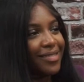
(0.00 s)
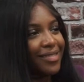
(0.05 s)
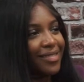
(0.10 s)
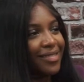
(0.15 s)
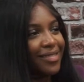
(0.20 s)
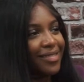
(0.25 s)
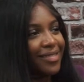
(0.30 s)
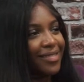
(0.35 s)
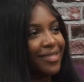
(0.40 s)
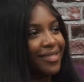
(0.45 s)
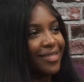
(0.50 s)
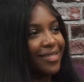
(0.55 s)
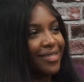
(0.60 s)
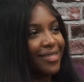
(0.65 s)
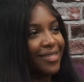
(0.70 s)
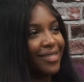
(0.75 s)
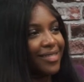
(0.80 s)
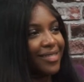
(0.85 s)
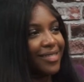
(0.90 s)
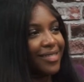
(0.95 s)

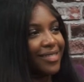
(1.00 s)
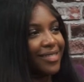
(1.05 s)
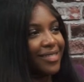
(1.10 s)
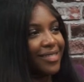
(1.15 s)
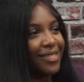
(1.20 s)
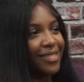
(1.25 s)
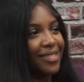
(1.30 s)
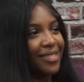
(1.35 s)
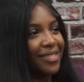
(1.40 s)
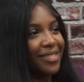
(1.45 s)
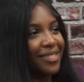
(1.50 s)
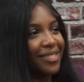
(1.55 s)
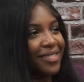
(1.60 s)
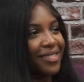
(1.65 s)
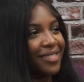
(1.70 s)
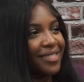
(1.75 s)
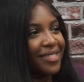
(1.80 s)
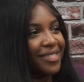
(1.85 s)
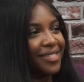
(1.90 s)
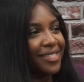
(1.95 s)

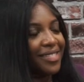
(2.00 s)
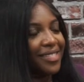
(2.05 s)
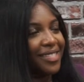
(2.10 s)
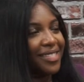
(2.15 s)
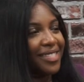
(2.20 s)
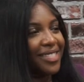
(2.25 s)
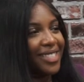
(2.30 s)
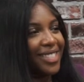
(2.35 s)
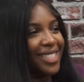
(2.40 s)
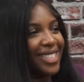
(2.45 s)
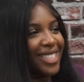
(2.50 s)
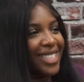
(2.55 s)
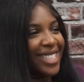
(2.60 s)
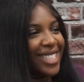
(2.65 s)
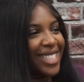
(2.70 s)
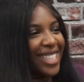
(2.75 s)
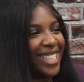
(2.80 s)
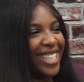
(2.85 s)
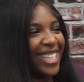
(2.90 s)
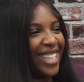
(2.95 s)

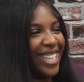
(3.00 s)
(silent)